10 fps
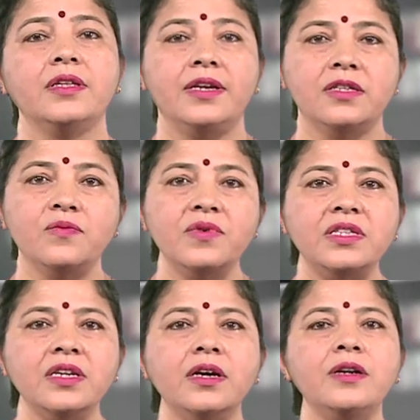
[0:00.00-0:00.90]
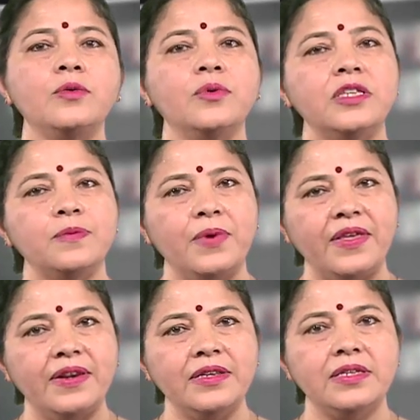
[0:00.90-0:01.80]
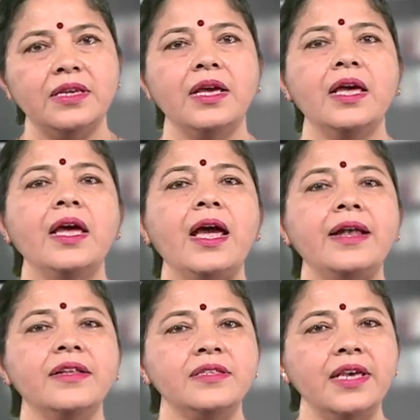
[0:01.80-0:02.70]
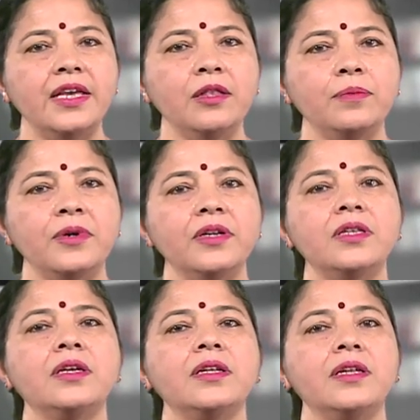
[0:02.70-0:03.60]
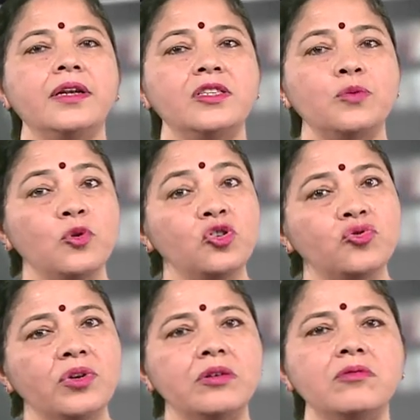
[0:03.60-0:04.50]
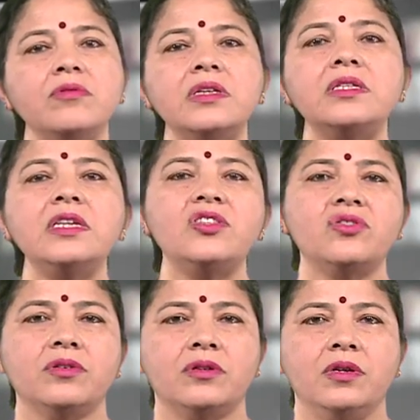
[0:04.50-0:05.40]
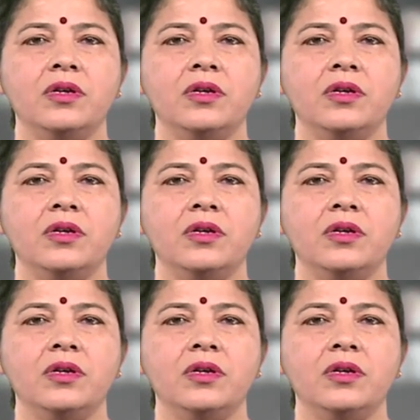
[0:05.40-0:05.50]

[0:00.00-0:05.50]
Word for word: that is physical to his parents and the second birth that is spiritual to his teacher.